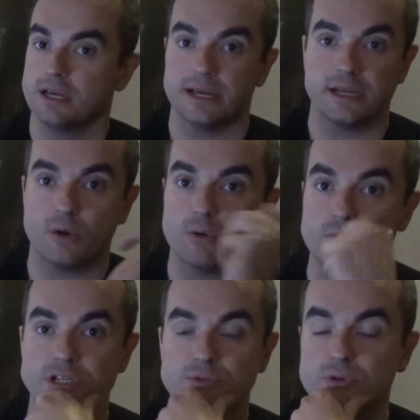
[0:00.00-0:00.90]
And they
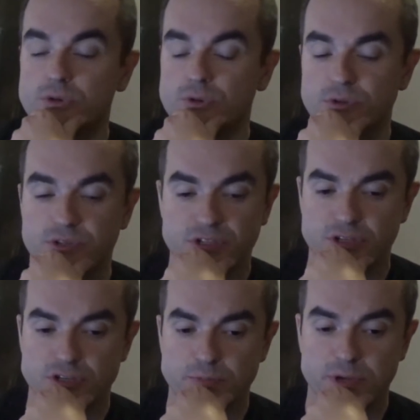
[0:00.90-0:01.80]
always will hold
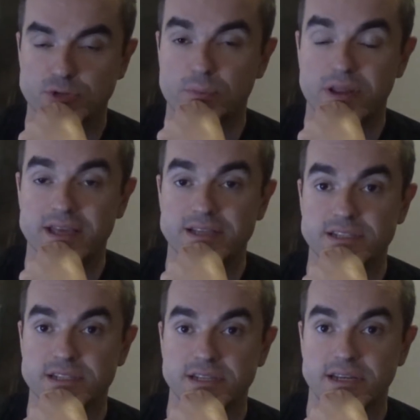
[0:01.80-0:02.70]
a special
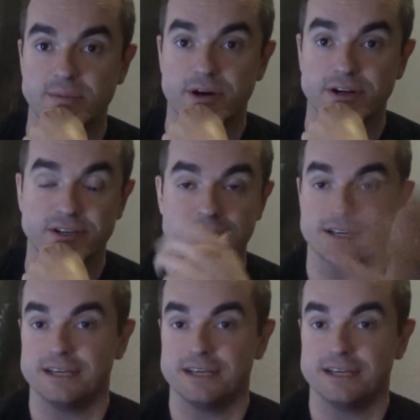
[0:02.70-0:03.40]
place in my heart.